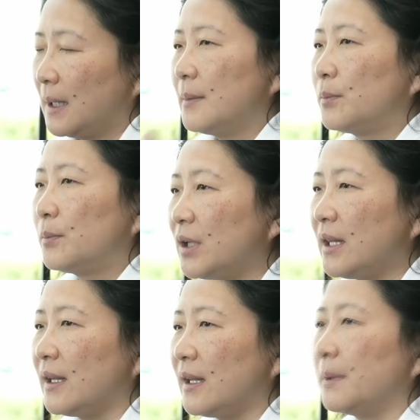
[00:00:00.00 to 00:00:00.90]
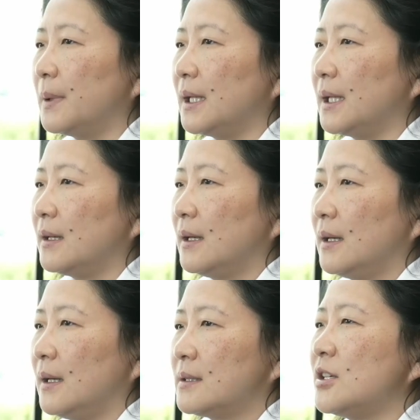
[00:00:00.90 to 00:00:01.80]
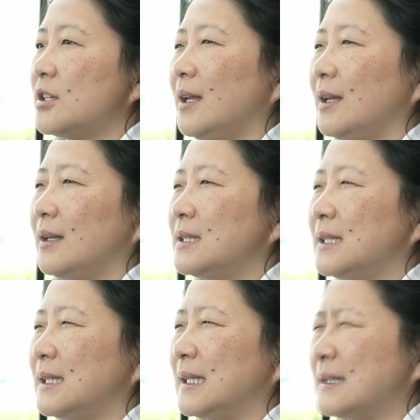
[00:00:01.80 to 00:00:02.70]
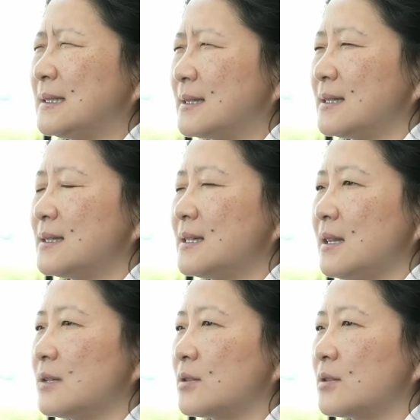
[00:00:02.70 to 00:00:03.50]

breathing, but to not to exist in this